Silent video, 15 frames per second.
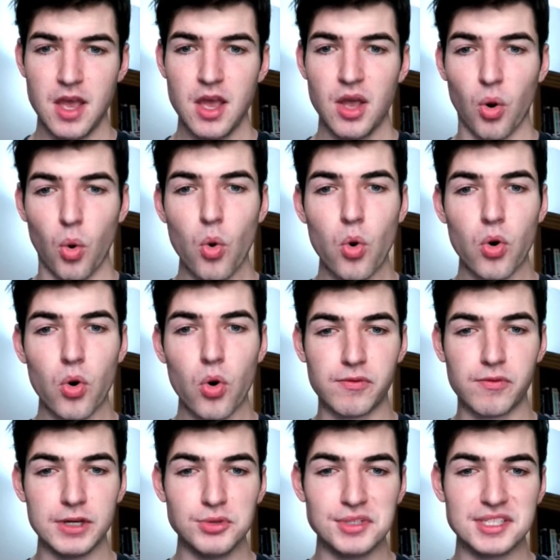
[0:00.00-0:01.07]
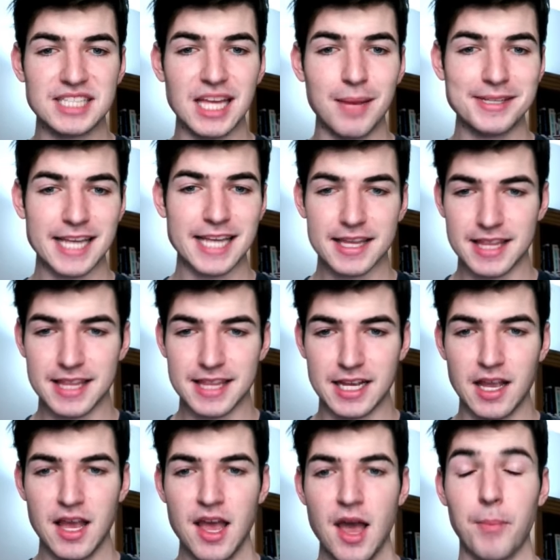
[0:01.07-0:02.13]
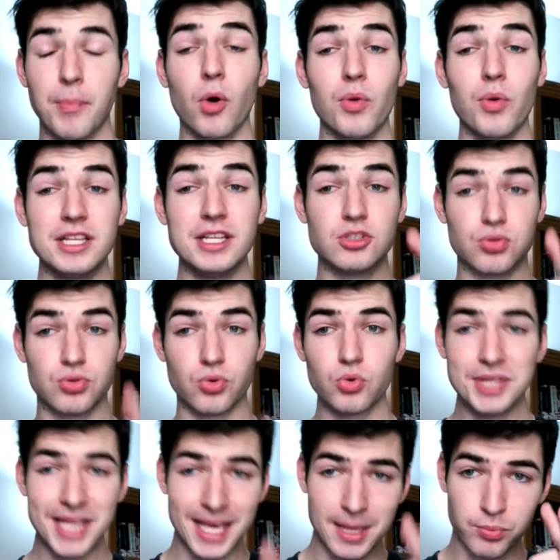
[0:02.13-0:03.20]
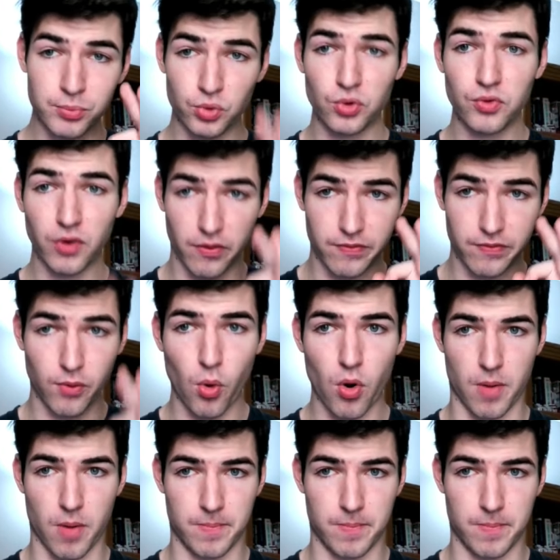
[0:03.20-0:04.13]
Or if we do the same exact thing, but we truly improve our form.